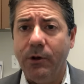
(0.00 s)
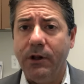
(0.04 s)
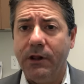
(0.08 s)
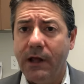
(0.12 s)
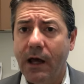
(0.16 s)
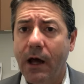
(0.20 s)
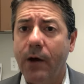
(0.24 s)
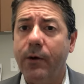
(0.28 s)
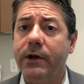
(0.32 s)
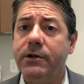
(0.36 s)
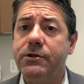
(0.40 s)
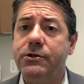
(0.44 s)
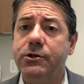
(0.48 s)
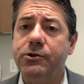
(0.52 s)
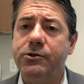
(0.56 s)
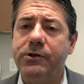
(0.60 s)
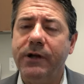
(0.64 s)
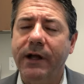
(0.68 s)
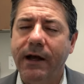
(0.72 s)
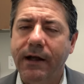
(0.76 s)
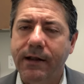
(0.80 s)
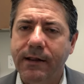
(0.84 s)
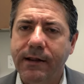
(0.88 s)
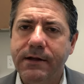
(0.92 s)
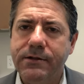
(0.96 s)
with cataract
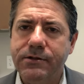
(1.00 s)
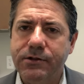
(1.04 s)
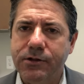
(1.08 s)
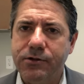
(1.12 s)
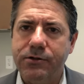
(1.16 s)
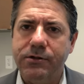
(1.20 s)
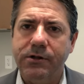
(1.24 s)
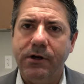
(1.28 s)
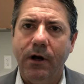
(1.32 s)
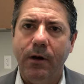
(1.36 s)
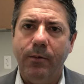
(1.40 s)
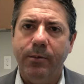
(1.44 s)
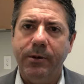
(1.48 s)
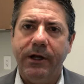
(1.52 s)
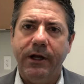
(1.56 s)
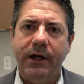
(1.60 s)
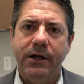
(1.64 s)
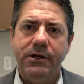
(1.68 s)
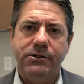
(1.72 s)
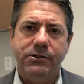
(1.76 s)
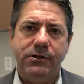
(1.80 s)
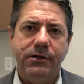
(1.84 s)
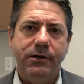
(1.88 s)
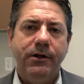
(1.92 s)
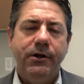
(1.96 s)
surgery unless there's a
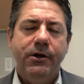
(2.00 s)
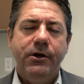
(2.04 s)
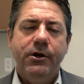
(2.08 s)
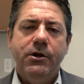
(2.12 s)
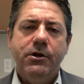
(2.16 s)
complication.